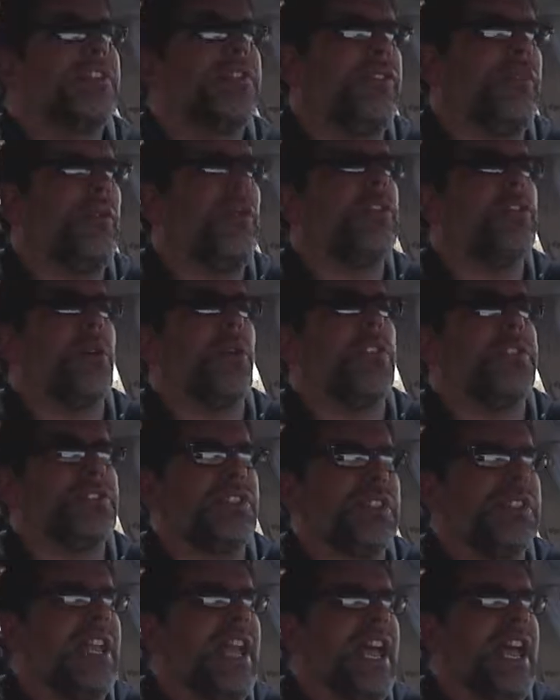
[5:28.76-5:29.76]
four-door
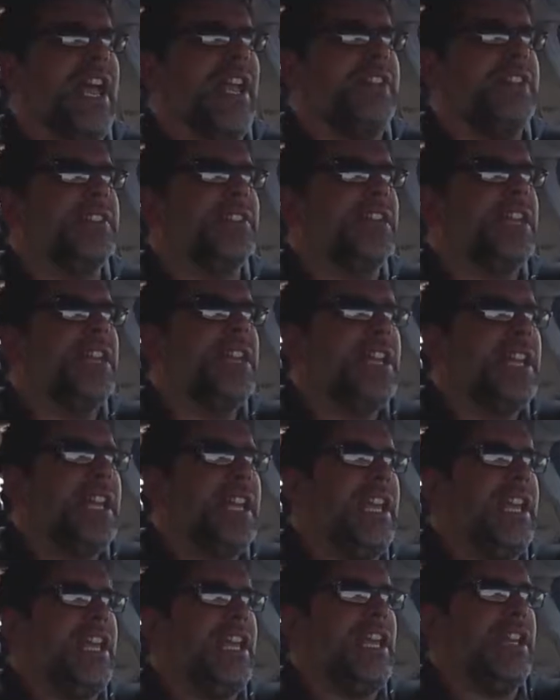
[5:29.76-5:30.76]
sedan
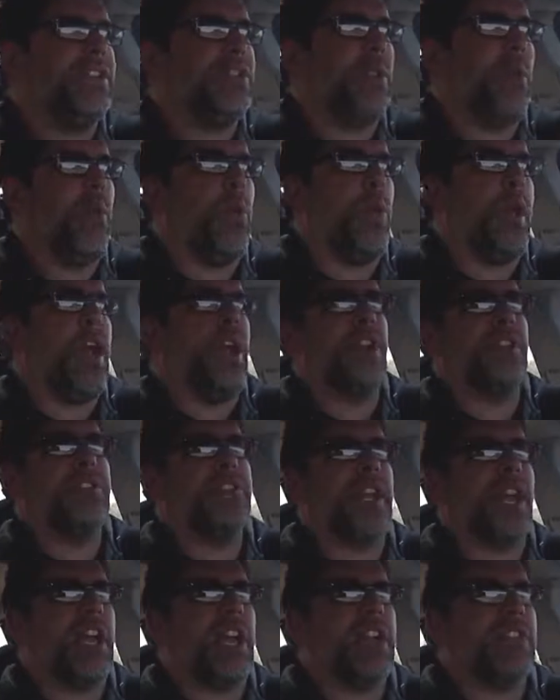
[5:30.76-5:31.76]
is where
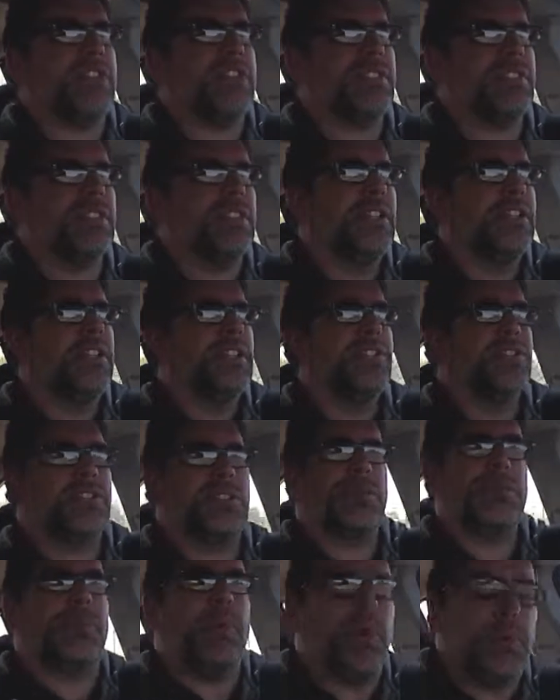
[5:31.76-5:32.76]
does
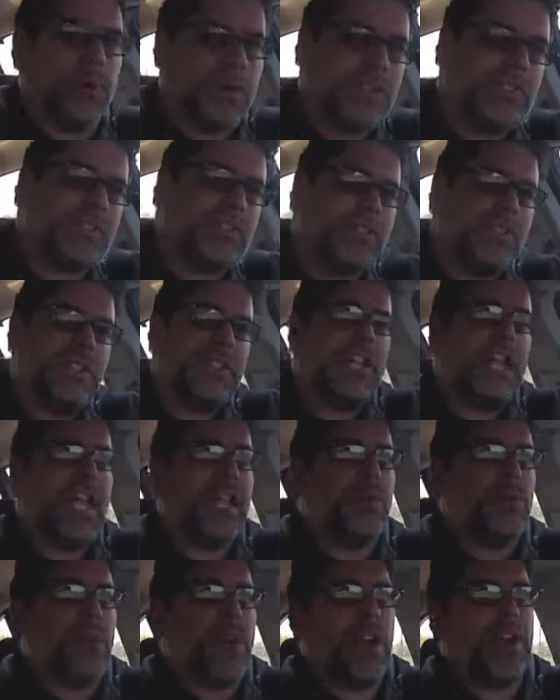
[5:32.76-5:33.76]
sport
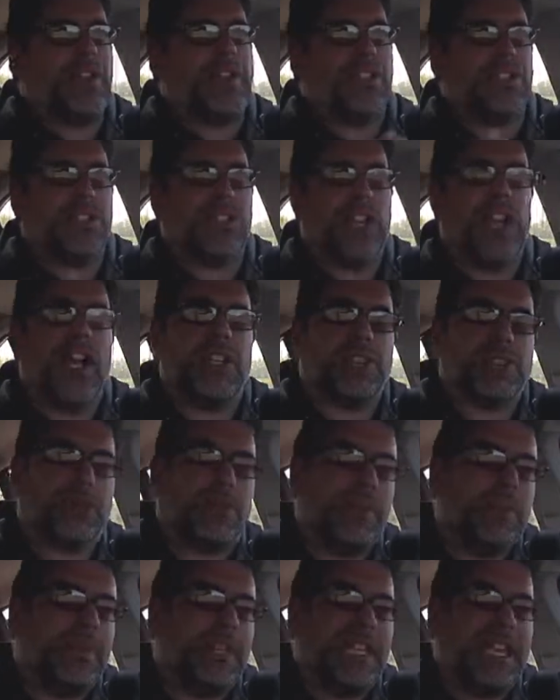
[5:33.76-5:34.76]
and where does
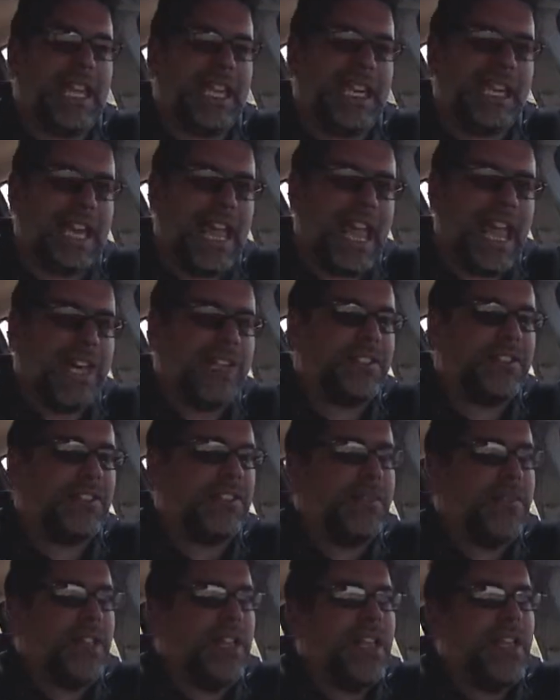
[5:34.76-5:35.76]
luxury begin and end?
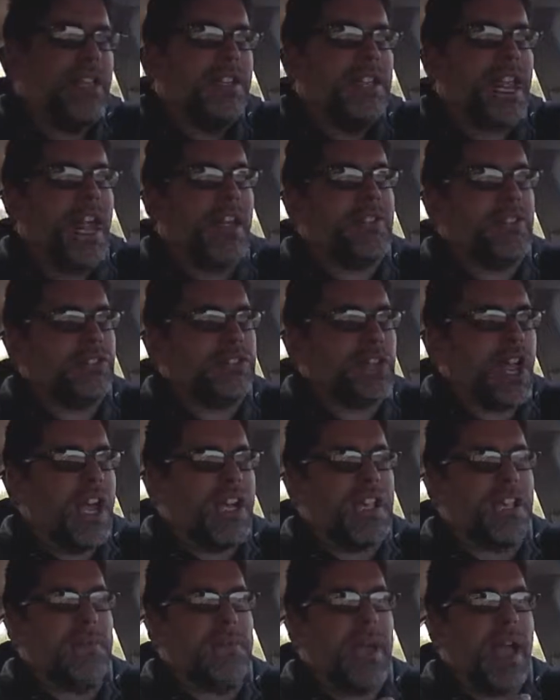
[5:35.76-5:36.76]
Now, if you're
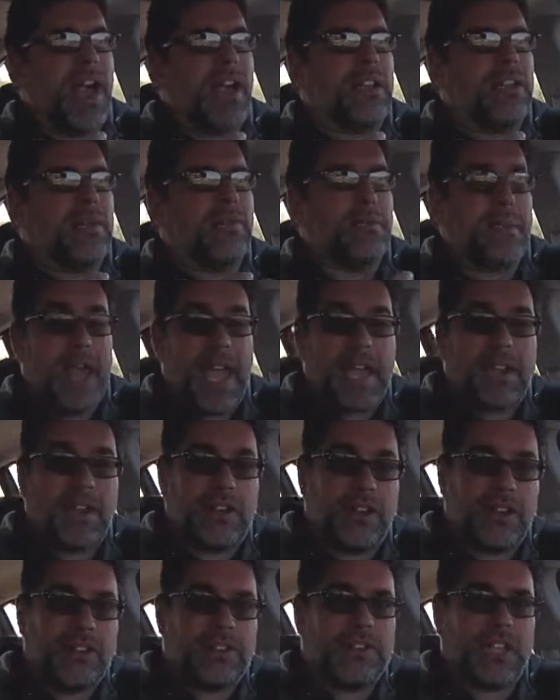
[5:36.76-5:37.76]
talking about
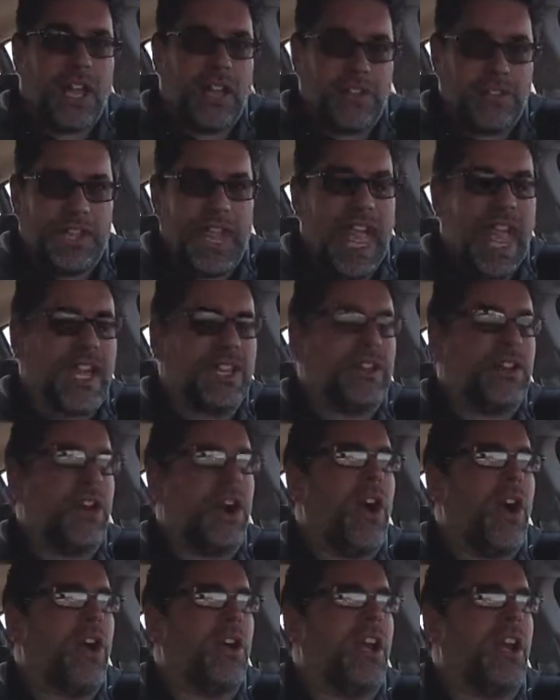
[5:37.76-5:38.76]
competitors of the Acura
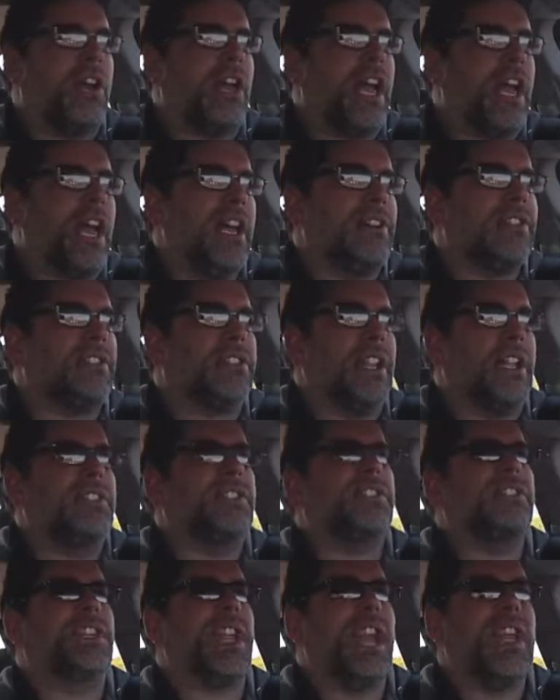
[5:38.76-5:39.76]
RLX,
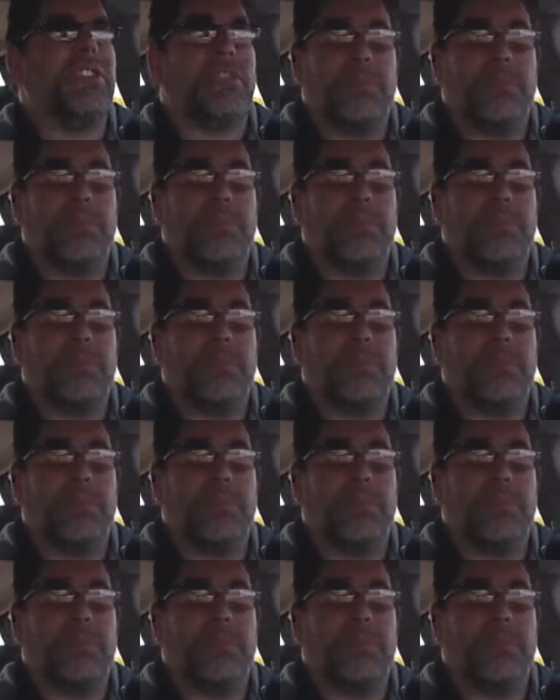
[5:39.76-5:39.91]
let's say